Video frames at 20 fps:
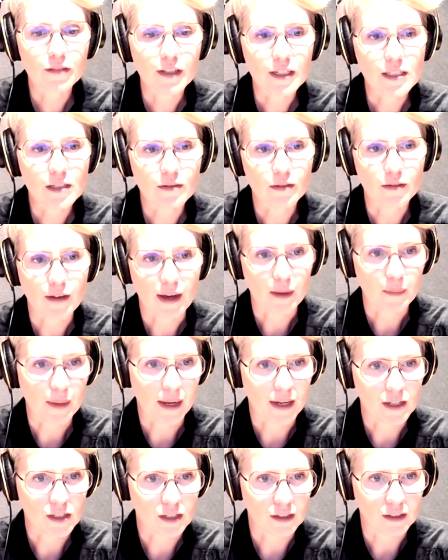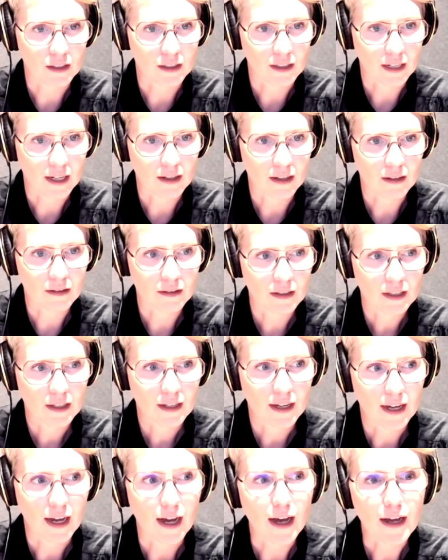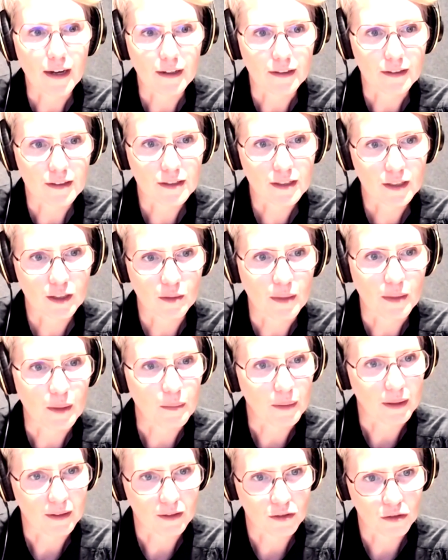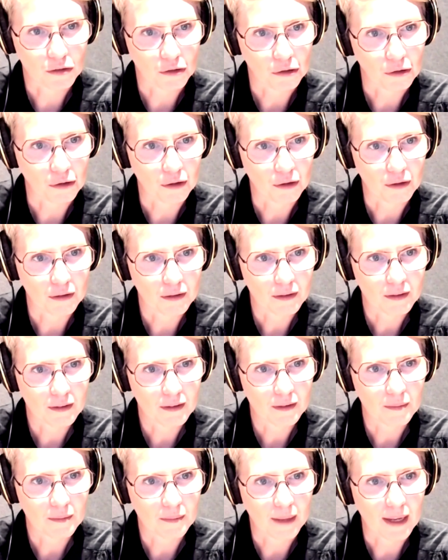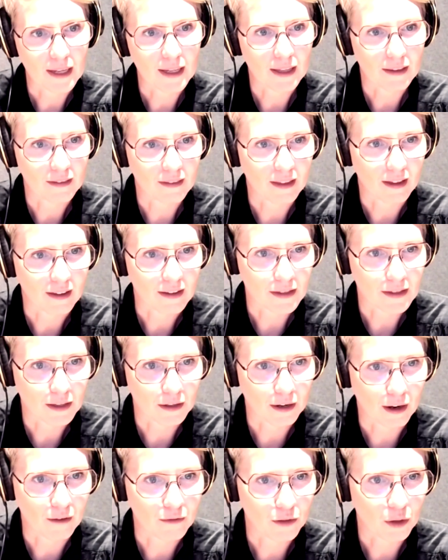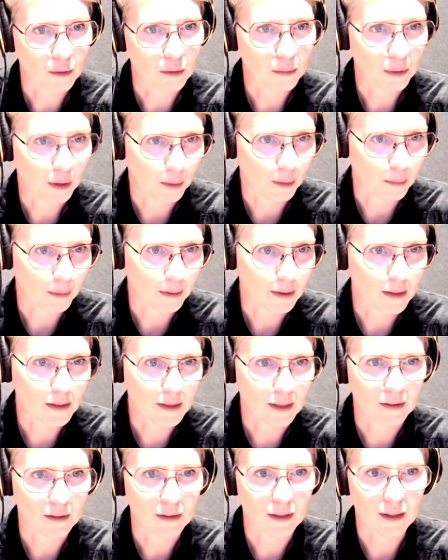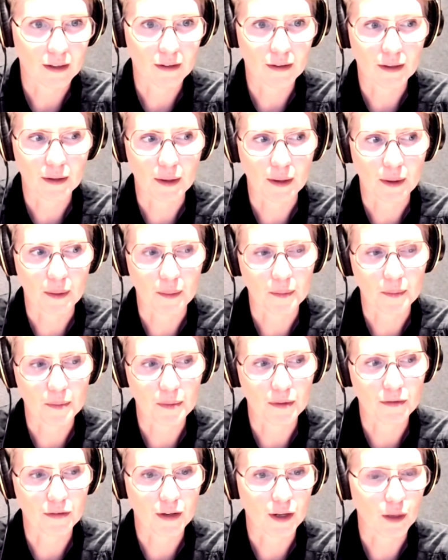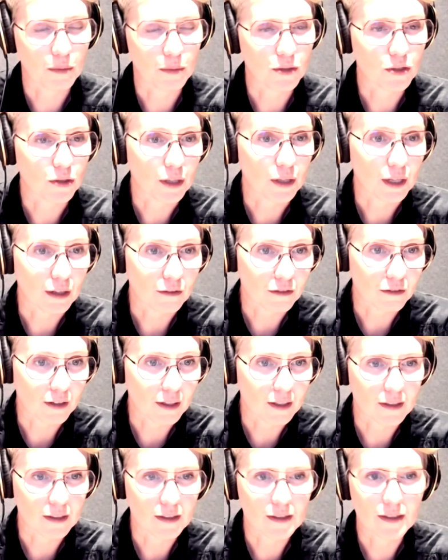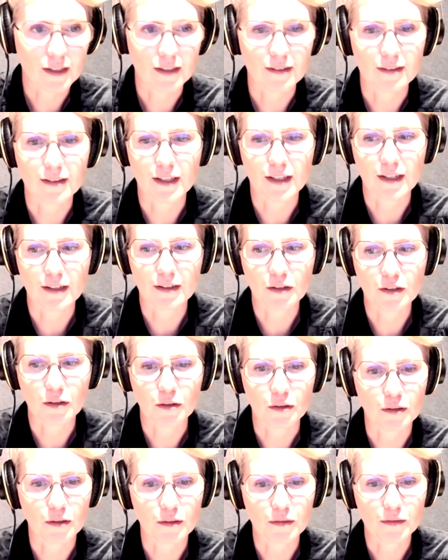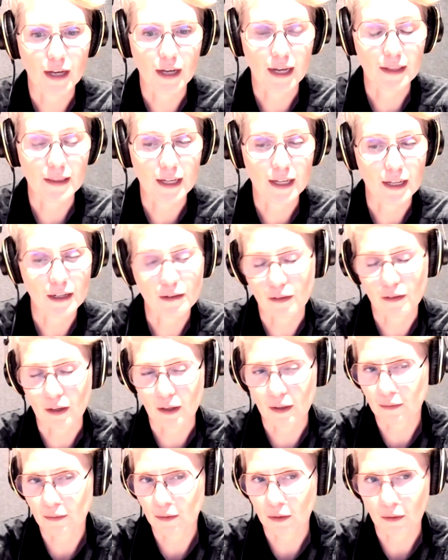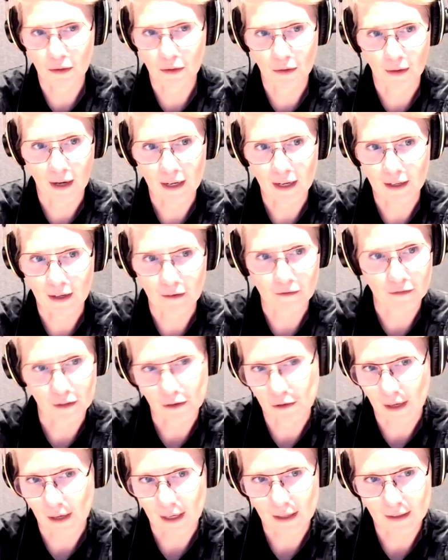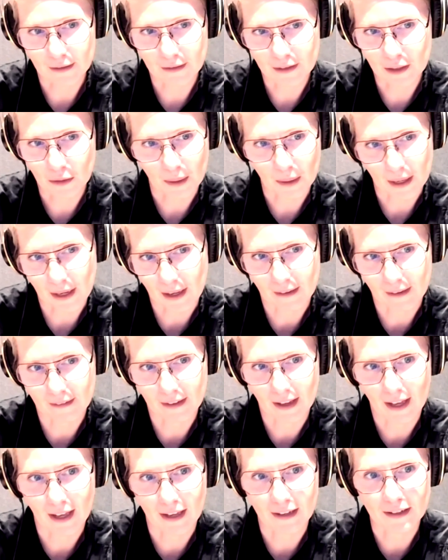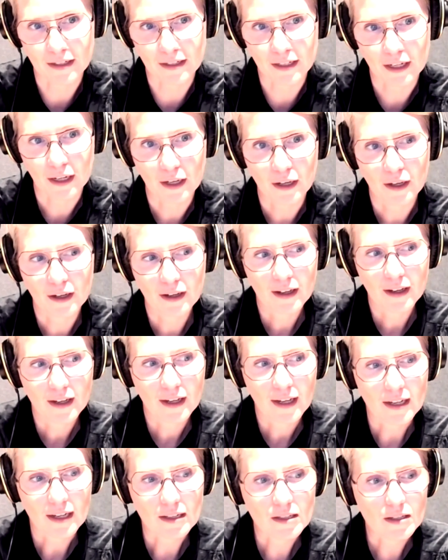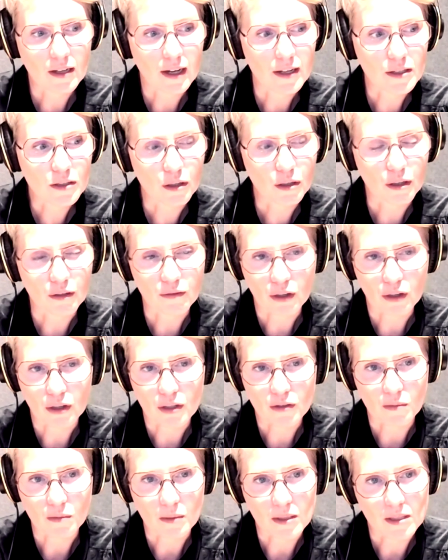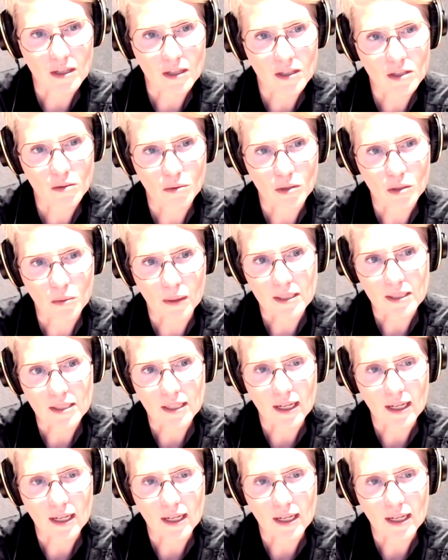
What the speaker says: reflective of our passion and our ardent commitment to making things that have got purpose and that provide opportunity for others, and that, at the end of it, look great and feel great to wear. And our size curve goes from a 6 to a